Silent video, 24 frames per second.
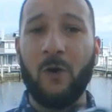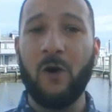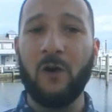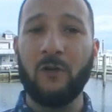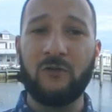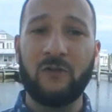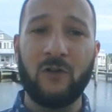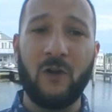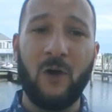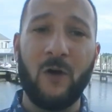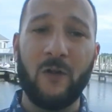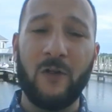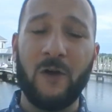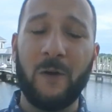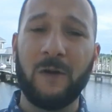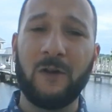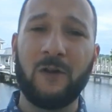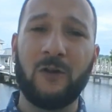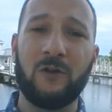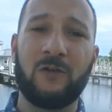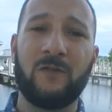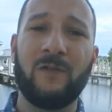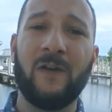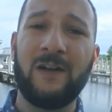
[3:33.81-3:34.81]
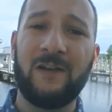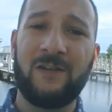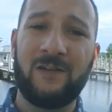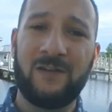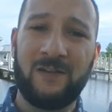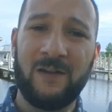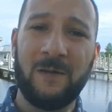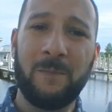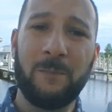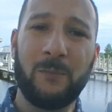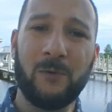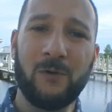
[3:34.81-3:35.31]
although it looks very
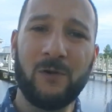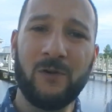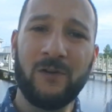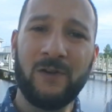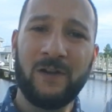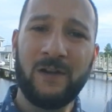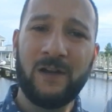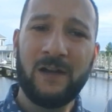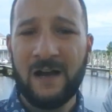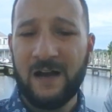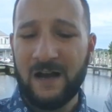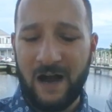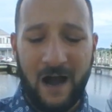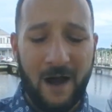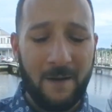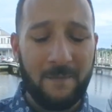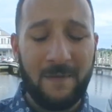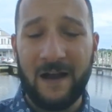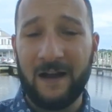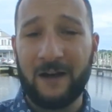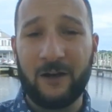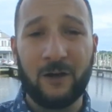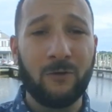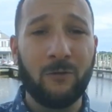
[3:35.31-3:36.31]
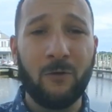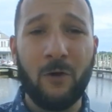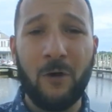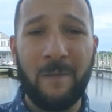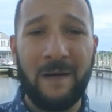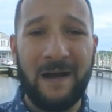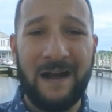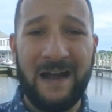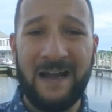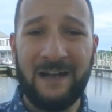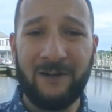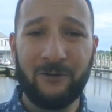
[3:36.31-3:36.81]
simple, I'm not gonna roll
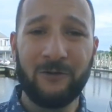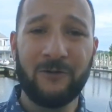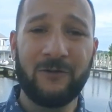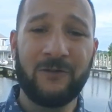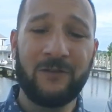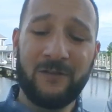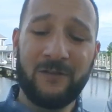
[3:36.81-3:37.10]
my ankles.